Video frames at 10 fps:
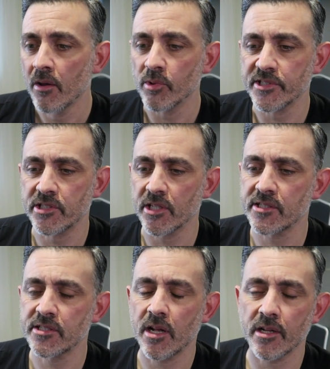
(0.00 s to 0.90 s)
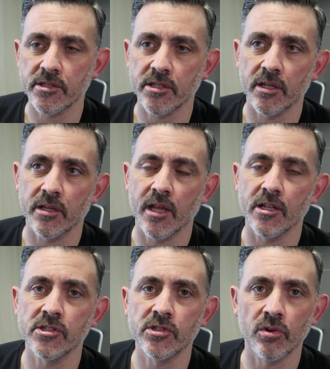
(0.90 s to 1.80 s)
was just such an
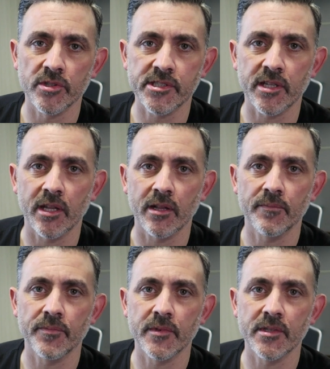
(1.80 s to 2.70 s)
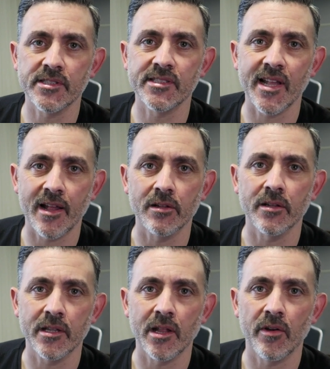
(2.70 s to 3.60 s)
exhausting
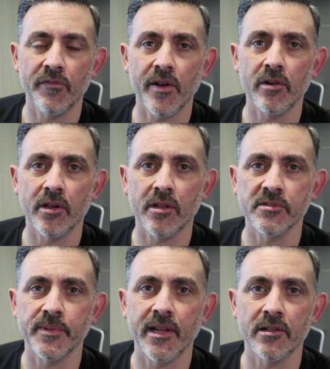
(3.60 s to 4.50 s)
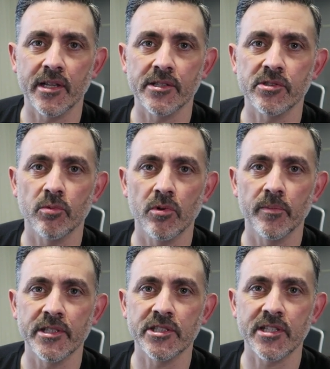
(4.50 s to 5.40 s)
sell. You know, I felt like I was being held against a wall,
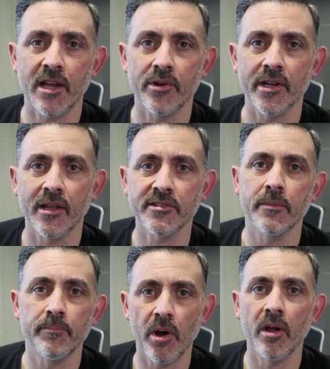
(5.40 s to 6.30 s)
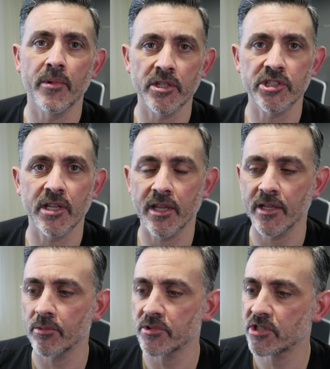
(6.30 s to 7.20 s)
being shouted at, saying, buy my shit.
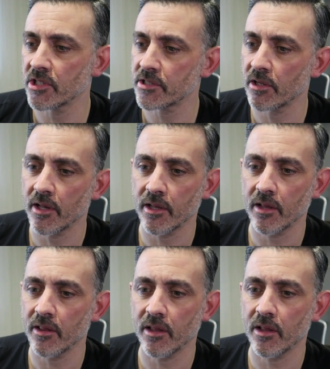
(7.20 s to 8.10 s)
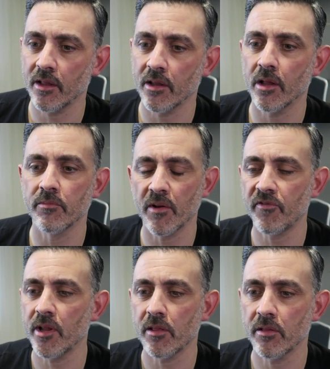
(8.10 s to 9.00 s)
And it was just like, and my
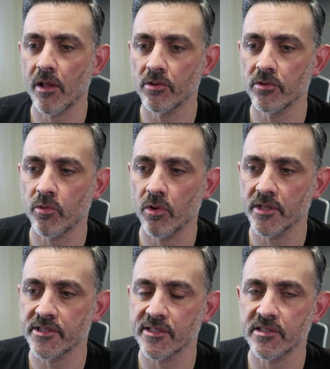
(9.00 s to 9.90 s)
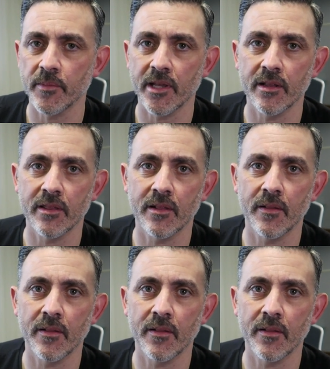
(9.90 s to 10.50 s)
friend Noel Quarter says to me,